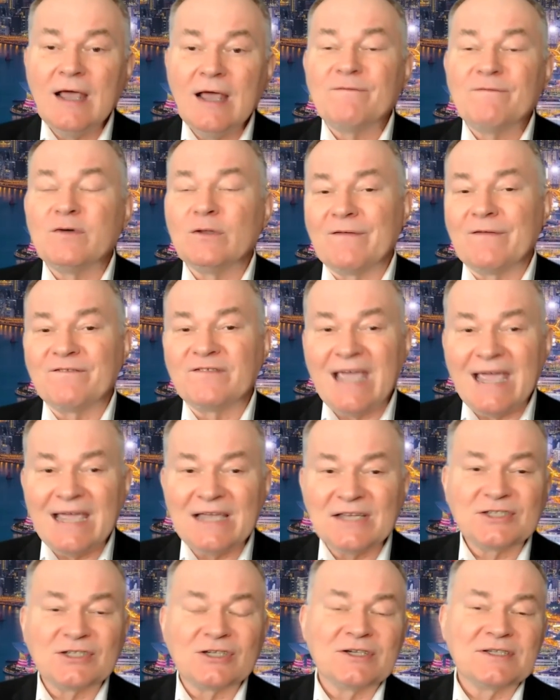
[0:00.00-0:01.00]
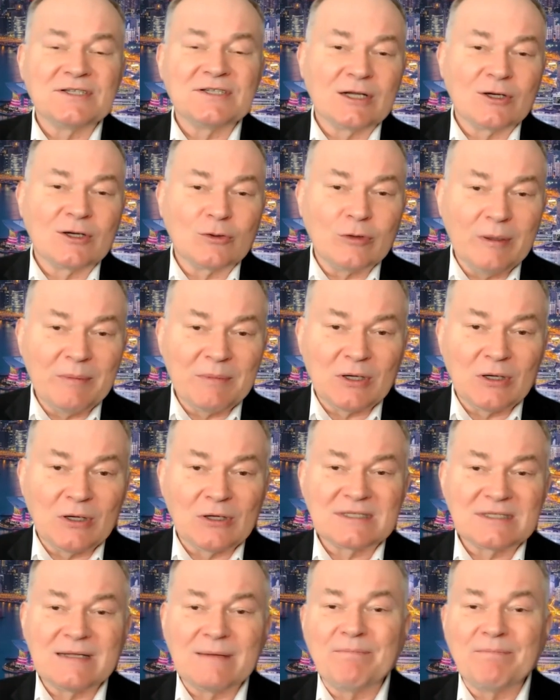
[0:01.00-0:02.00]
full of gangsters and
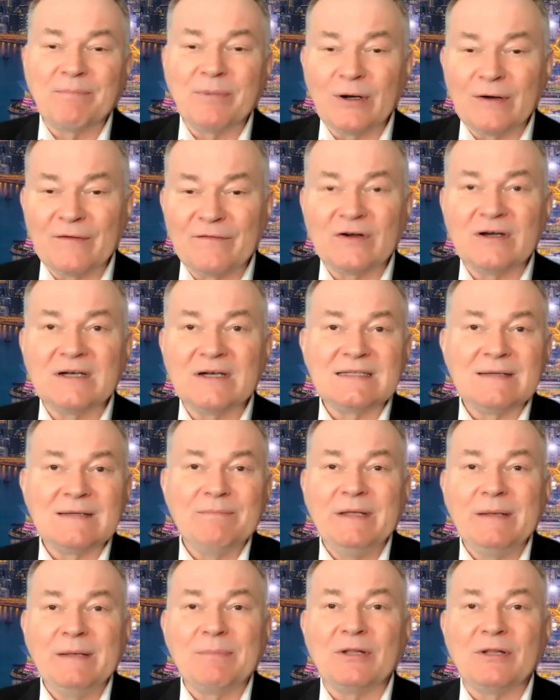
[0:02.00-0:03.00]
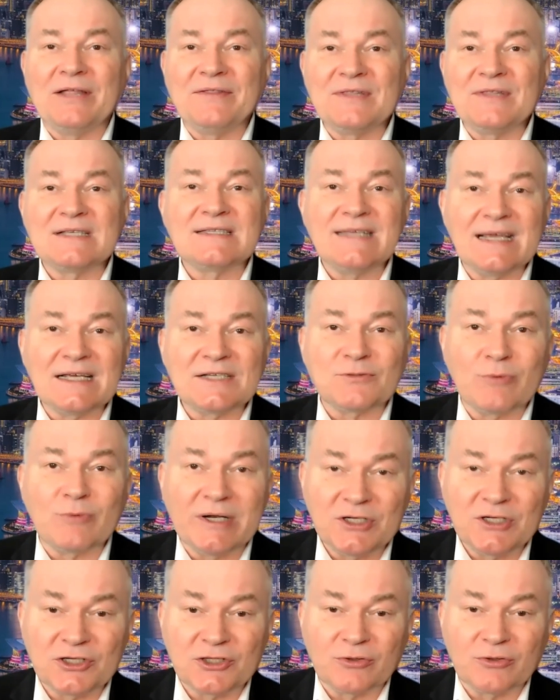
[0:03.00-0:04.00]
criminals and perverts and people on the sex
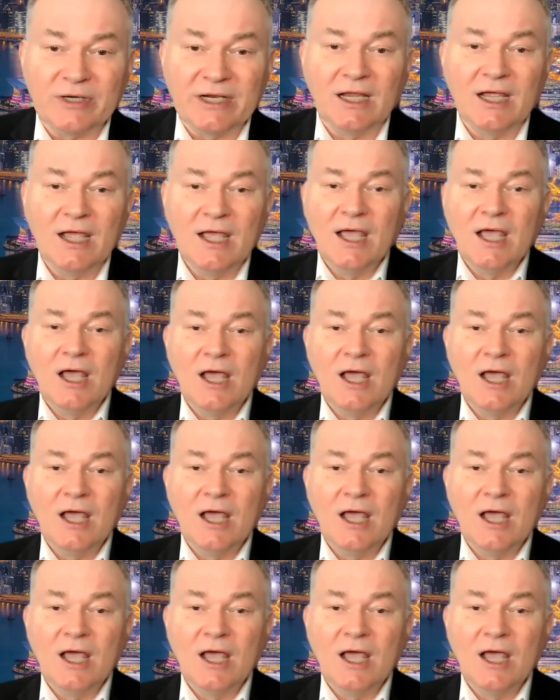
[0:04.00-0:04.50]
registry